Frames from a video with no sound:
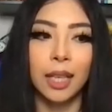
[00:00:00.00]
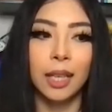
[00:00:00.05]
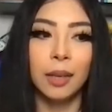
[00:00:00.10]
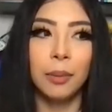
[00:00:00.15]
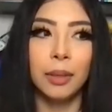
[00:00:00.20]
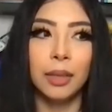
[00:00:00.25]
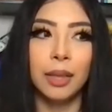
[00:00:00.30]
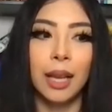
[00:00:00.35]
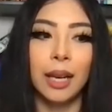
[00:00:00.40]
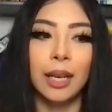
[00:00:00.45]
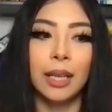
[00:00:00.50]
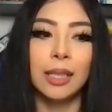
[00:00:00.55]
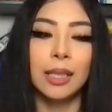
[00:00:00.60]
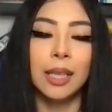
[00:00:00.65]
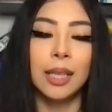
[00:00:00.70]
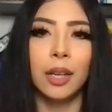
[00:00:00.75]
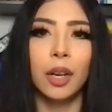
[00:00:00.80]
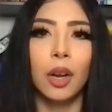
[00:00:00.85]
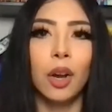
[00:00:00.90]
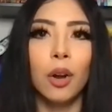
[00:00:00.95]
but then
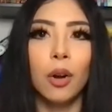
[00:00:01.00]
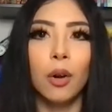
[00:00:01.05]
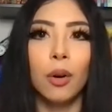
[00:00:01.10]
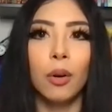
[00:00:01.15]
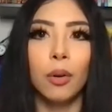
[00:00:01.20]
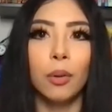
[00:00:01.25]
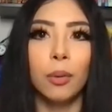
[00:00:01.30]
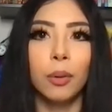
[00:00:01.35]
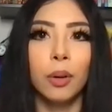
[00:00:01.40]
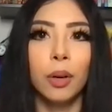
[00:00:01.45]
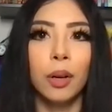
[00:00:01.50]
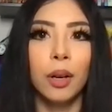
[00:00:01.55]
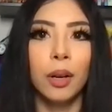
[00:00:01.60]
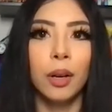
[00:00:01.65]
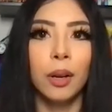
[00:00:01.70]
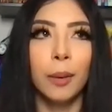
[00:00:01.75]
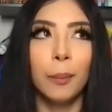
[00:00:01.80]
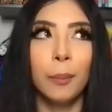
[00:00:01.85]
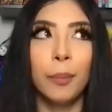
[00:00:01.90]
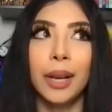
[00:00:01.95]
it's like, oh,
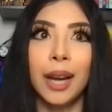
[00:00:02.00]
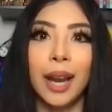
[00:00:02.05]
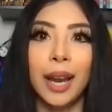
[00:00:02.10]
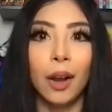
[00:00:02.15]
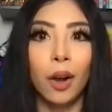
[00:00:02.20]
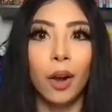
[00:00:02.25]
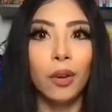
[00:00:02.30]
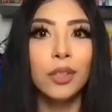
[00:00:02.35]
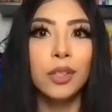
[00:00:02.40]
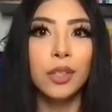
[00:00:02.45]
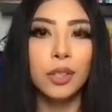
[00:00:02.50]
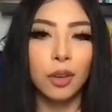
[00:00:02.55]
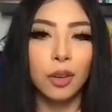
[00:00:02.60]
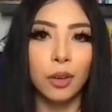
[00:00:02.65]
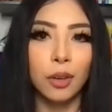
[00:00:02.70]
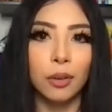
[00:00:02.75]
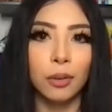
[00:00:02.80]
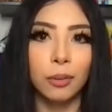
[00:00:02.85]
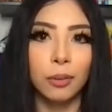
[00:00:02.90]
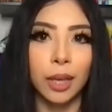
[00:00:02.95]
but I
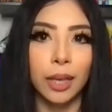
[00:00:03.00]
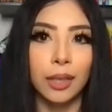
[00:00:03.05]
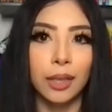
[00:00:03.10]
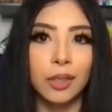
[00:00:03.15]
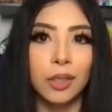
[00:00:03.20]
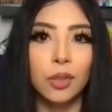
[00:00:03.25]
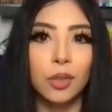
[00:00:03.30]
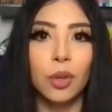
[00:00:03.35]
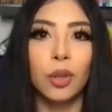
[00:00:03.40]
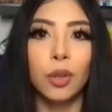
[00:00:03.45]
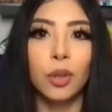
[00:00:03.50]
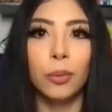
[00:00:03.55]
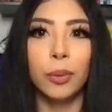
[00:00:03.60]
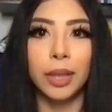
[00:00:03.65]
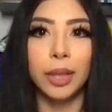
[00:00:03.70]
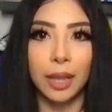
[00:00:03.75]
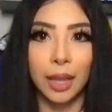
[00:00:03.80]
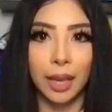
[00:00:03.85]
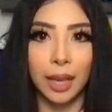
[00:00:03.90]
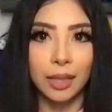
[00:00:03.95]
also like struggle
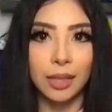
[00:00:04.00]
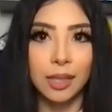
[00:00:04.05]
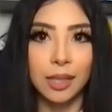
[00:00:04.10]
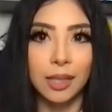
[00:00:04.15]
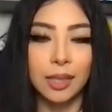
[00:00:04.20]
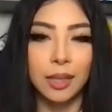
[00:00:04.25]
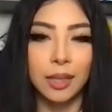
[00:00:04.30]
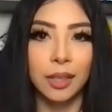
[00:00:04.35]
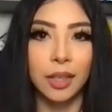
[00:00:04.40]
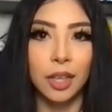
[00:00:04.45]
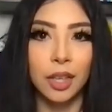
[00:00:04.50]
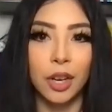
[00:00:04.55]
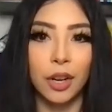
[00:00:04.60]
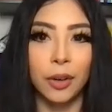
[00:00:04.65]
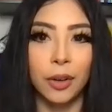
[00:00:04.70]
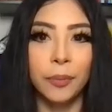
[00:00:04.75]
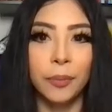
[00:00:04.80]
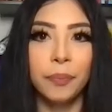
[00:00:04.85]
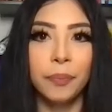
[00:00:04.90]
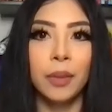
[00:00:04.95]
with this,
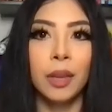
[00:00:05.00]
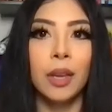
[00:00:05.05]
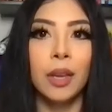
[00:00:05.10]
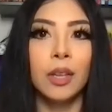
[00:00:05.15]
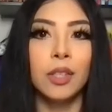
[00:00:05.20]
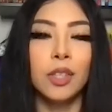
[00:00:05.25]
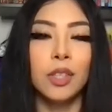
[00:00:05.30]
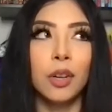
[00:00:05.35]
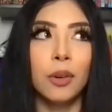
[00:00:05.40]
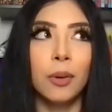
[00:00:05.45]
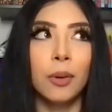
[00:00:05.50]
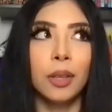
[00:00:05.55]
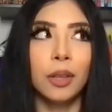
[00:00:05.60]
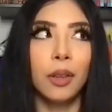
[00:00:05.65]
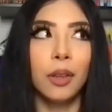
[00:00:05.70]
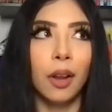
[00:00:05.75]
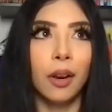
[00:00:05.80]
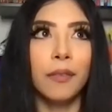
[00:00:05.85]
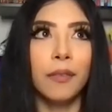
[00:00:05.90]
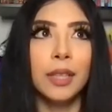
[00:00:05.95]
So a
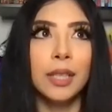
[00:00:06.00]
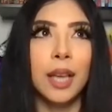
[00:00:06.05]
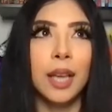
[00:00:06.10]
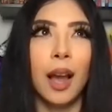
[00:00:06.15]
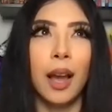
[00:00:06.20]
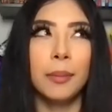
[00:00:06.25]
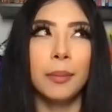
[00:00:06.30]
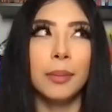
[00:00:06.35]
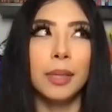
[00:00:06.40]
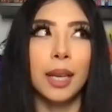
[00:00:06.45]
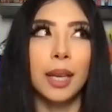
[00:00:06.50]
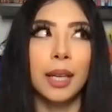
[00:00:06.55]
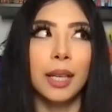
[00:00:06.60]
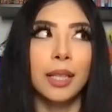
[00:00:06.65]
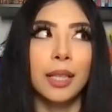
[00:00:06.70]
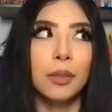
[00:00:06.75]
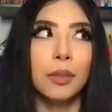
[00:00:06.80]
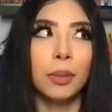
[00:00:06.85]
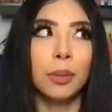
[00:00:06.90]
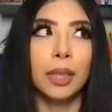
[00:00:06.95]
lot of the times like
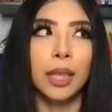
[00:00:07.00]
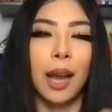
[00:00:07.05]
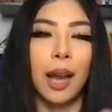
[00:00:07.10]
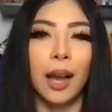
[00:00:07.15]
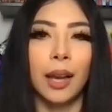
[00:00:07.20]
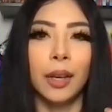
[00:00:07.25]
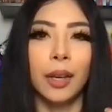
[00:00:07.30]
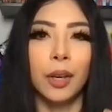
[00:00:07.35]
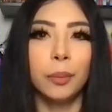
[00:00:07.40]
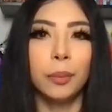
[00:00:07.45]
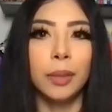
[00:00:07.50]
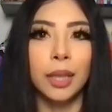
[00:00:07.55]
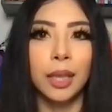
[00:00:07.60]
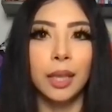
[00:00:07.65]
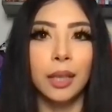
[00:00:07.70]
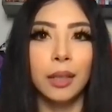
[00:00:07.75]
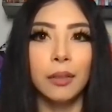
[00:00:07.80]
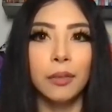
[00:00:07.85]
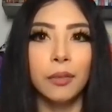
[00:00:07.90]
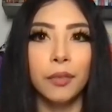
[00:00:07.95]
it's really
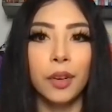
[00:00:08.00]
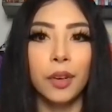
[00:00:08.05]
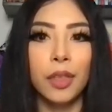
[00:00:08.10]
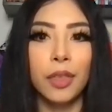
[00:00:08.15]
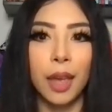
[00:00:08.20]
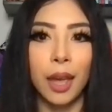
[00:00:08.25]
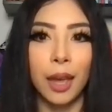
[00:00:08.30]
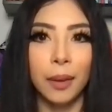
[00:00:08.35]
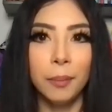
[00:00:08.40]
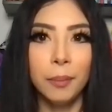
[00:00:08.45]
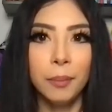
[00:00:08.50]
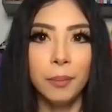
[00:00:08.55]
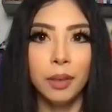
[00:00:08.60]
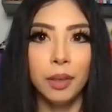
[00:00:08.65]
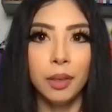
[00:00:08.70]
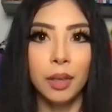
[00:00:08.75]
eye-opening for them.